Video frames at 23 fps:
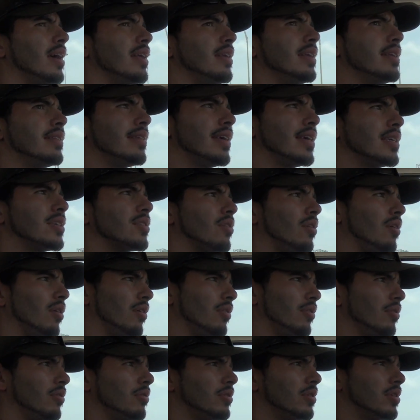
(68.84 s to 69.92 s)
and it takes
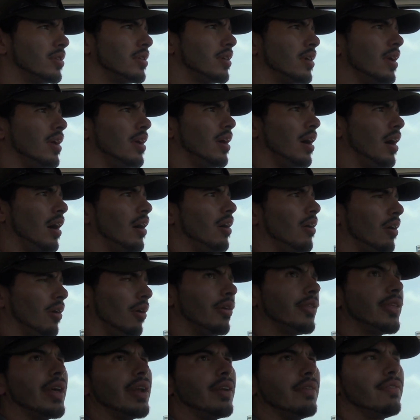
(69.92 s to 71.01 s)
all
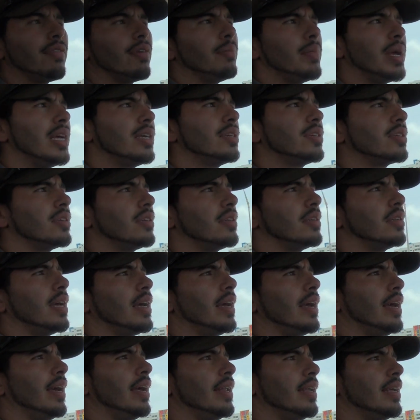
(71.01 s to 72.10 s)
that information
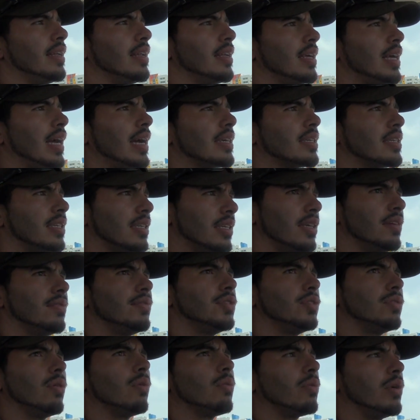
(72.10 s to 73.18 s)
and it actually
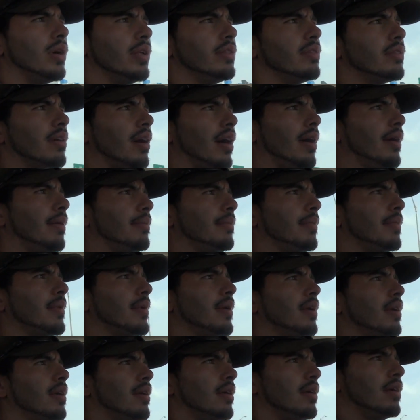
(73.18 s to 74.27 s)
gives you a runtime
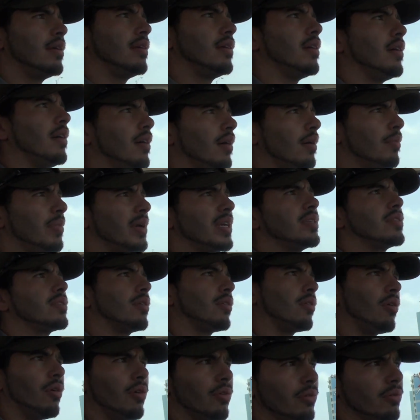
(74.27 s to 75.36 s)
based
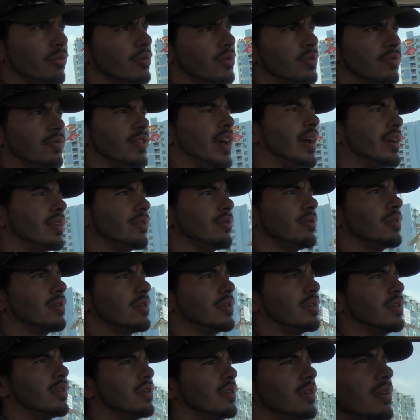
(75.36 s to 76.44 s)
on all those factors.